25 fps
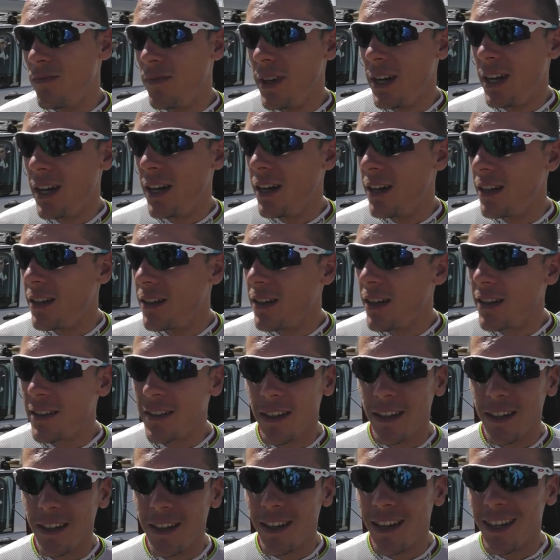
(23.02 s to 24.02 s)
Yeah, I
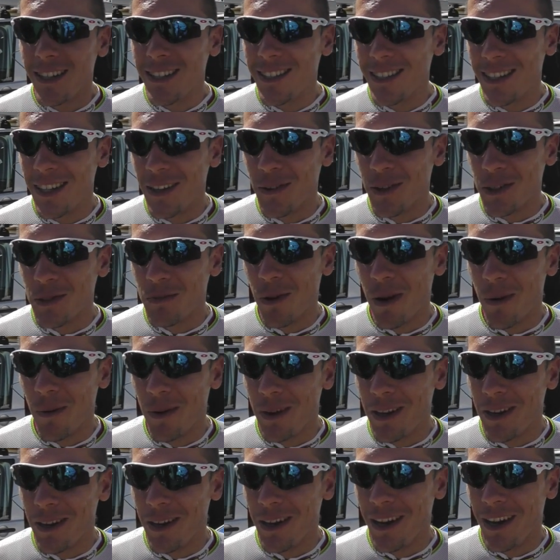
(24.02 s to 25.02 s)
think yesterday was
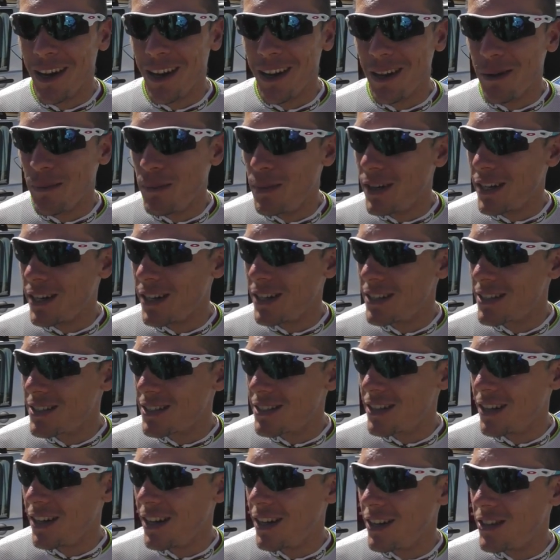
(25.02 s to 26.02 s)
maybe the, the
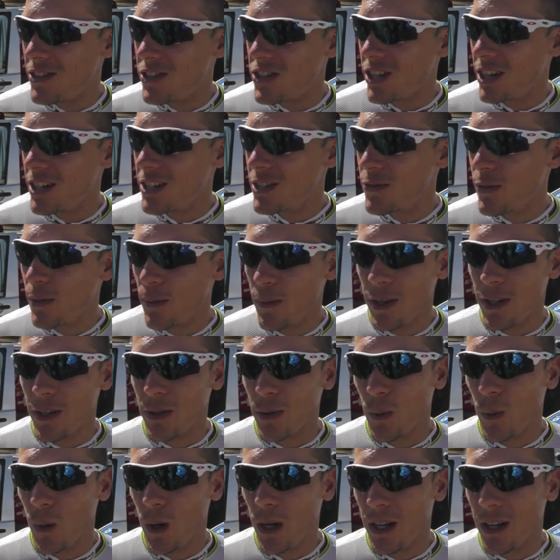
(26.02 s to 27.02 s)
biggest uh, chance for me
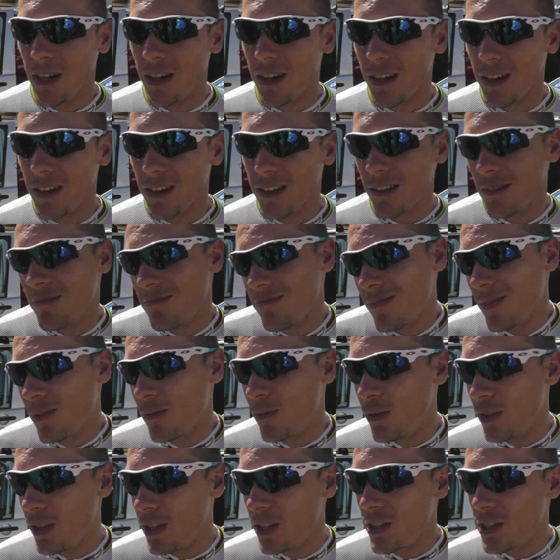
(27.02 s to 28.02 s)
to win and
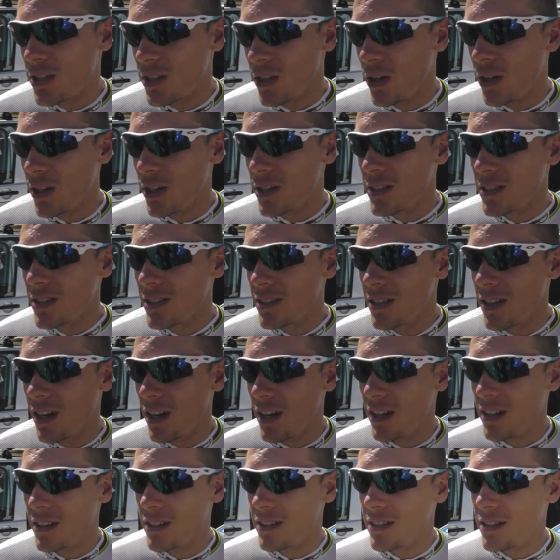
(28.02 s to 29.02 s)
finish third.
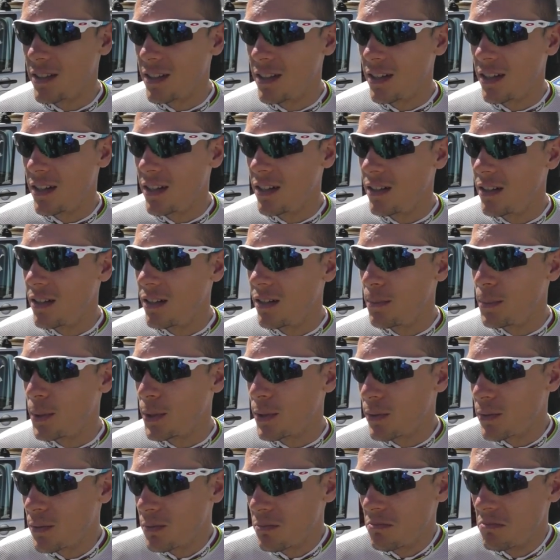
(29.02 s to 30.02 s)
And uh,
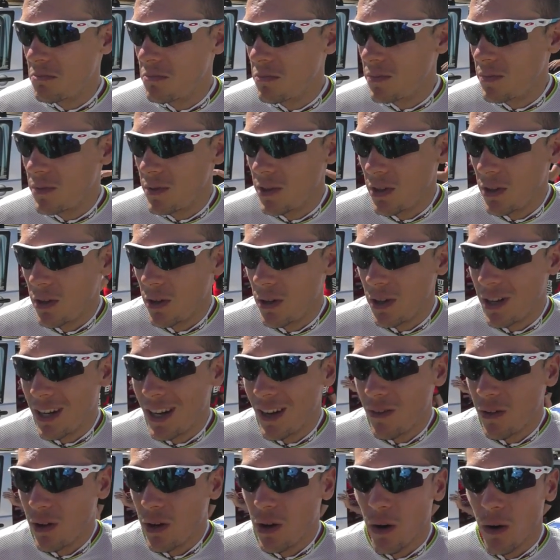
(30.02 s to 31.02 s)
but you know, you
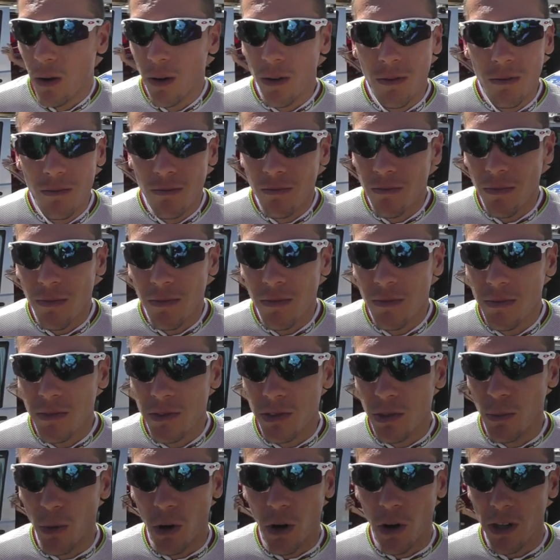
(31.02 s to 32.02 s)
never know.
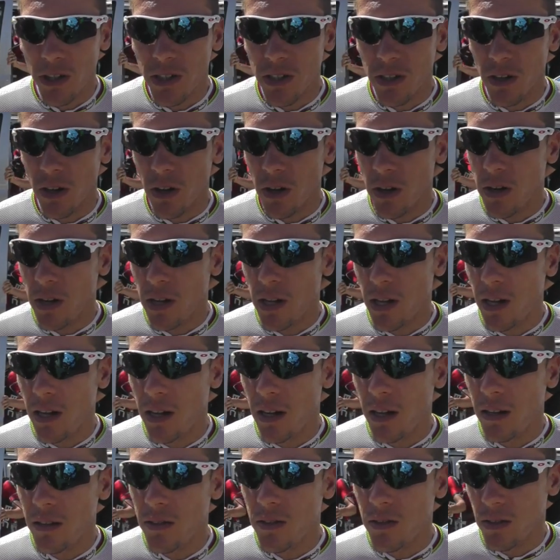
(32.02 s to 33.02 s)
Tomorrow it's another
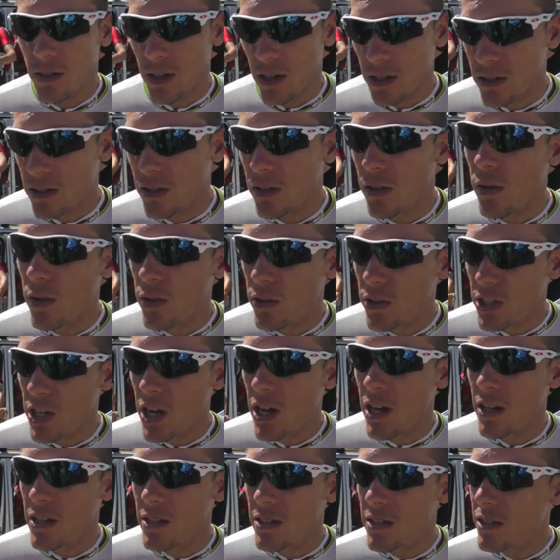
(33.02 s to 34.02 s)
day. Today's another
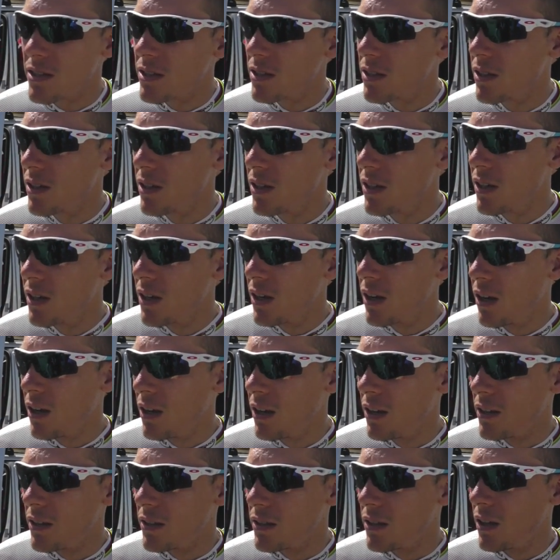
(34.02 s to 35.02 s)
chance,
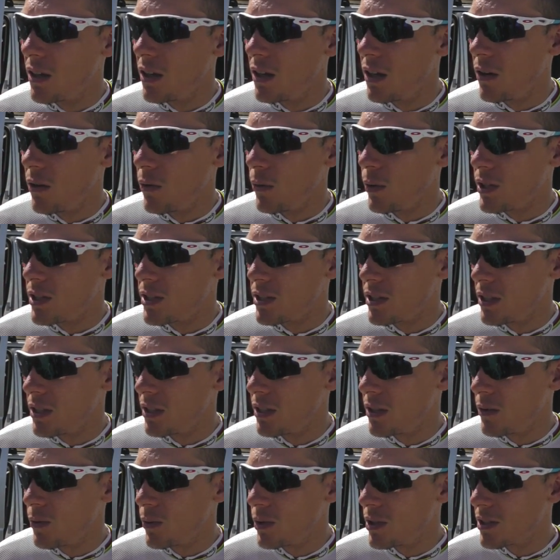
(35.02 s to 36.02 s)
and uh, we see,
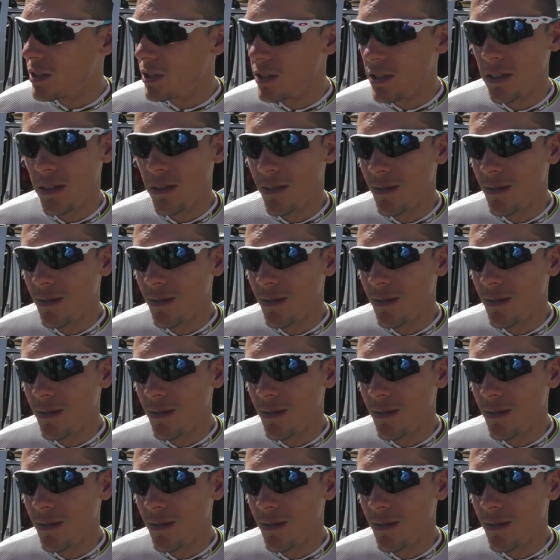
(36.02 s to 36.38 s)
we see.